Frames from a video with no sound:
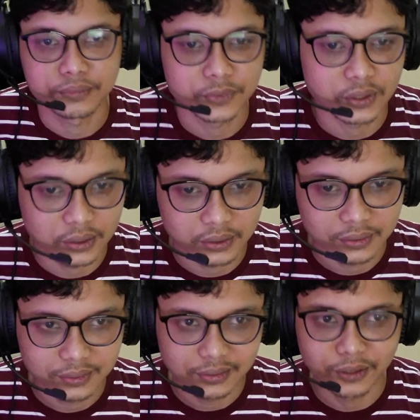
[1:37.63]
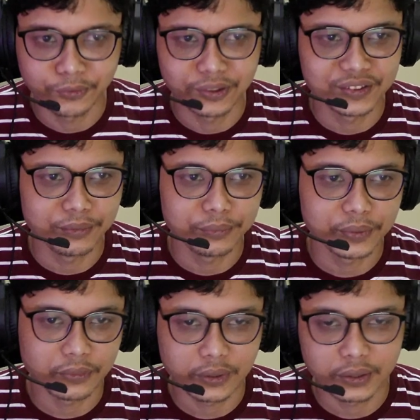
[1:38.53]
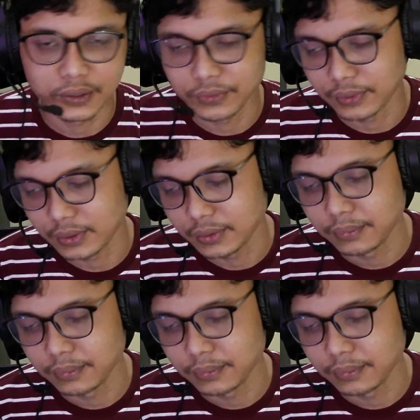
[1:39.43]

Gonna deal with a simple one, this one